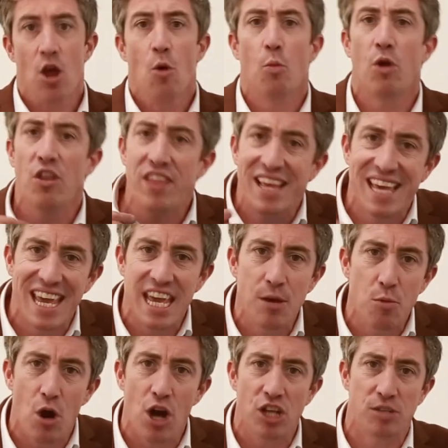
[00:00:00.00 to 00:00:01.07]
What are the
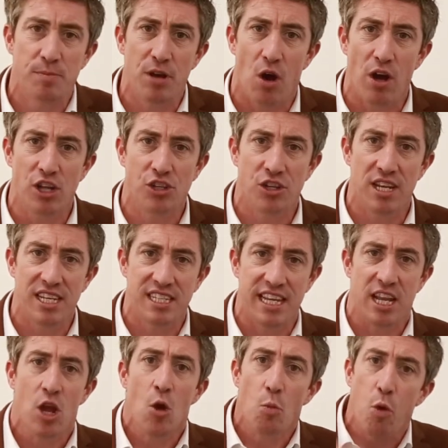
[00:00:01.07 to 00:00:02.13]
keywords behind your
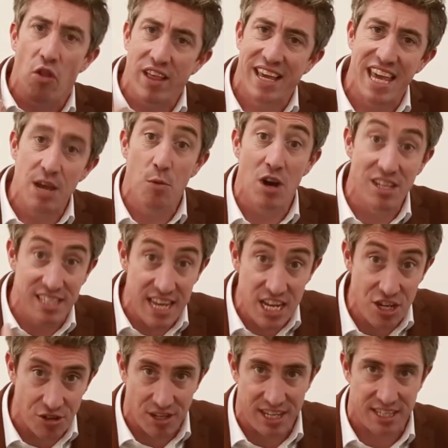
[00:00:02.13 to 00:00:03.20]
listing? What are the keywords in
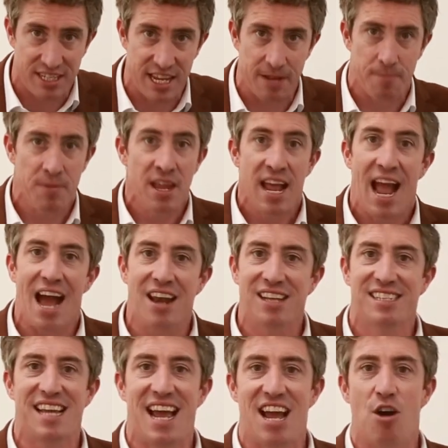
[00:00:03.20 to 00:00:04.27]
your listing? How does
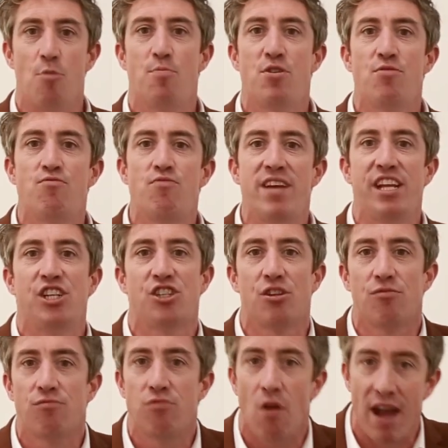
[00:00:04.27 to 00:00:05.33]
that help you reach
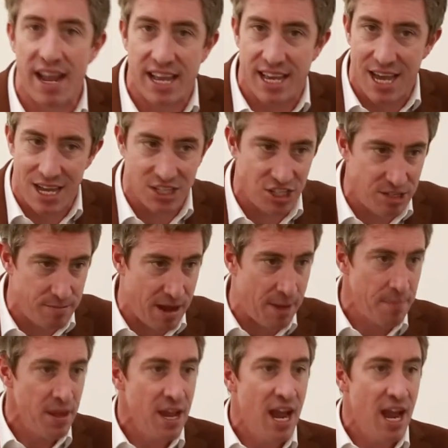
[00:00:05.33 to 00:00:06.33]
the right customer?